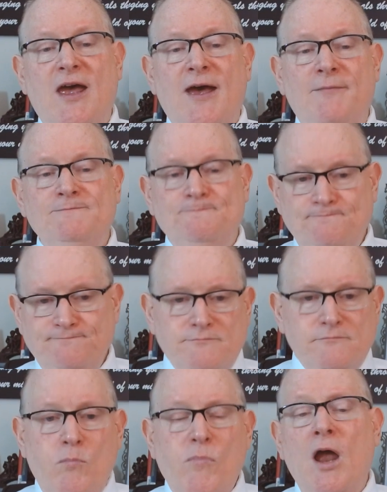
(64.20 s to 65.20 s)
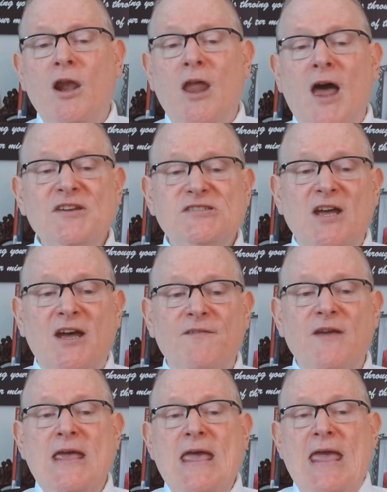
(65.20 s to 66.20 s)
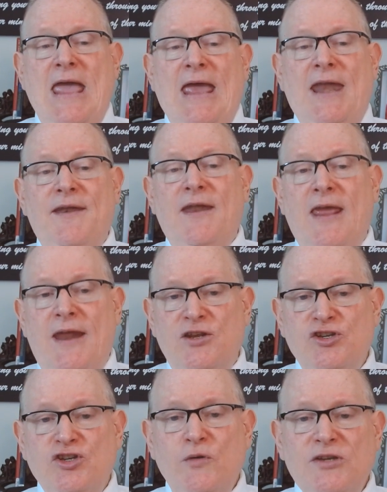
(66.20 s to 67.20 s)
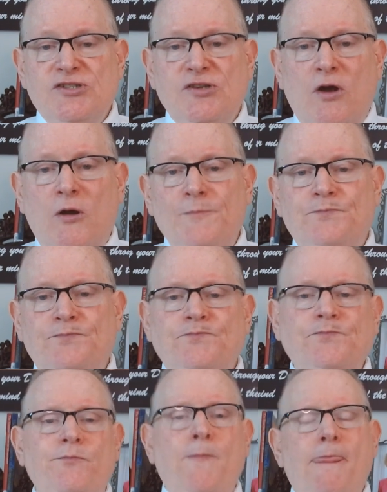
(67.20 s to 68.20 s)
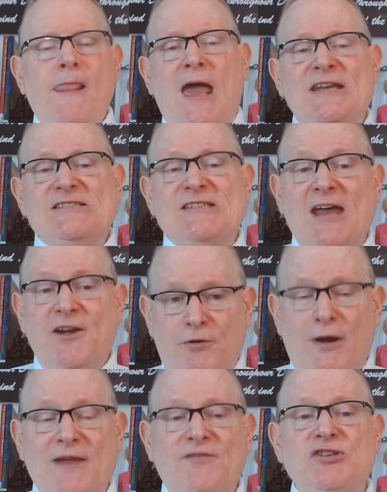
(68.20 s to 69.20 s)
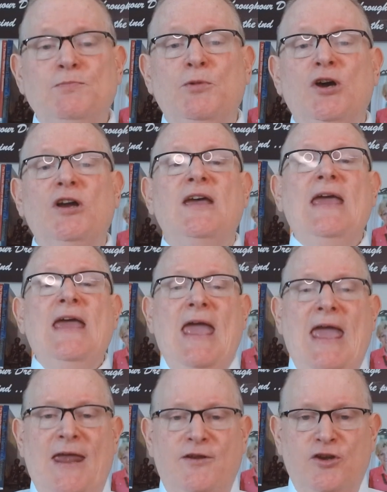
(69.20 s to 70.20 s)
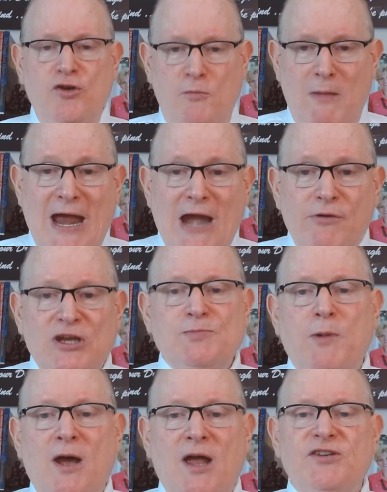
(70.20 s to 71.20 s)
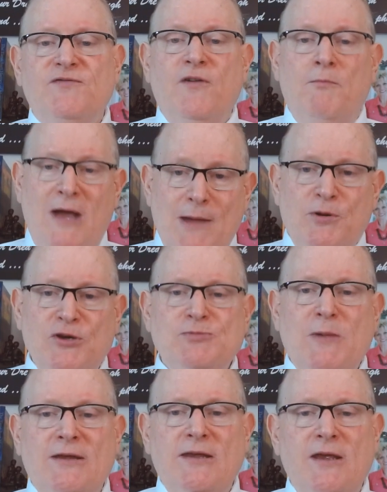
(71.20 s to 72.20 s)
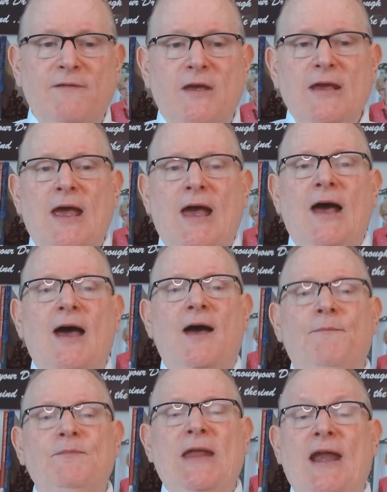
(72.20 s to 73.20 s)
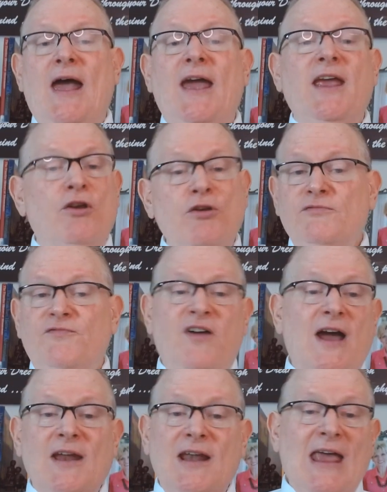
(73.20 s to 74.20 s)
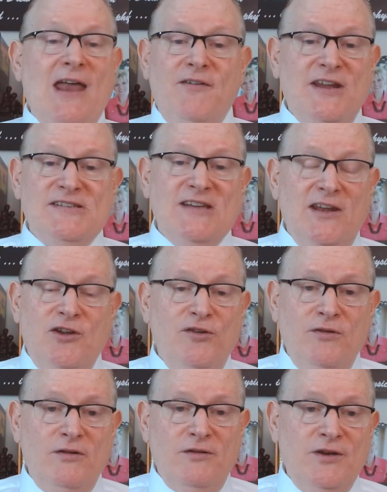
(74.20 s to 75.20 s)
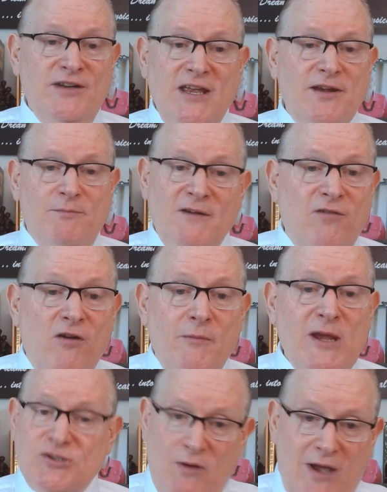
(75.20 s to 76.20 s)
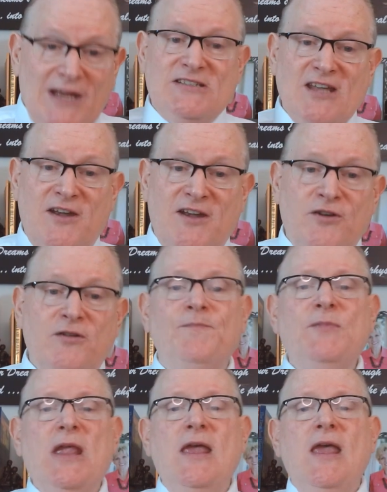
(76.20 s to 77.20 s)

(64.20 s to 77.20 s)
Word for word: um, a lot of stuff, and, and in doing so, I decided to write this book and do my response from my perspective. Uh, and I couldn't find a Latter day Saint who, who did it before me, so I decided to do it.